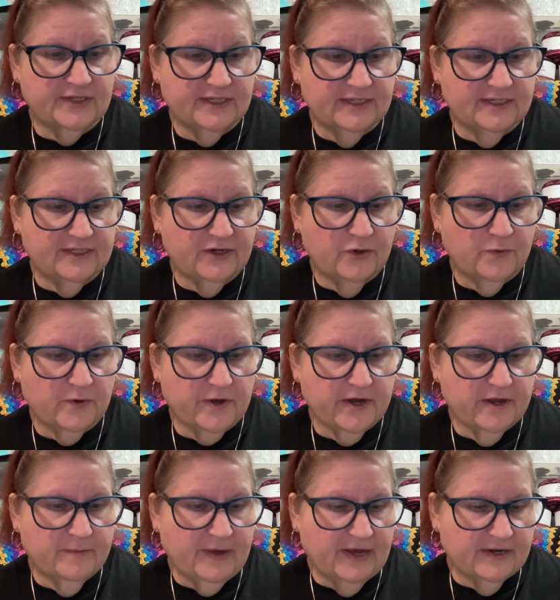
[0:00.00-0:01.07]
It says, don't worry
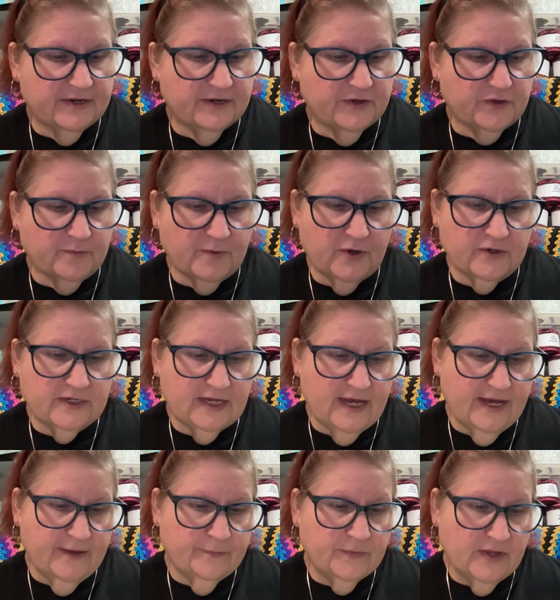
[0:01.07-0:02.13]
about another
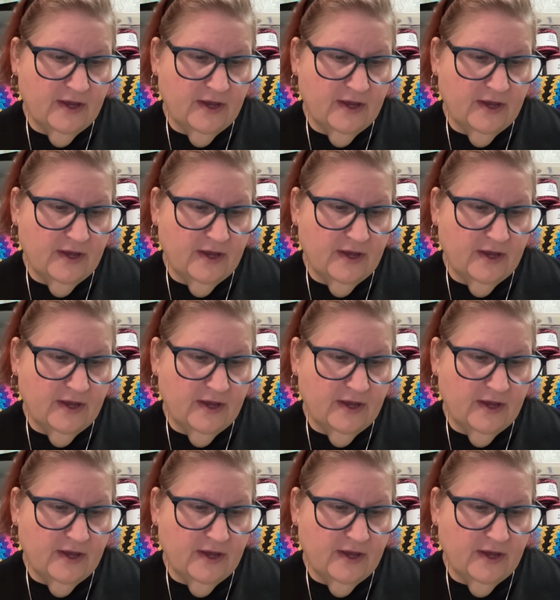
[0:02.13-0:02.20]
birthday.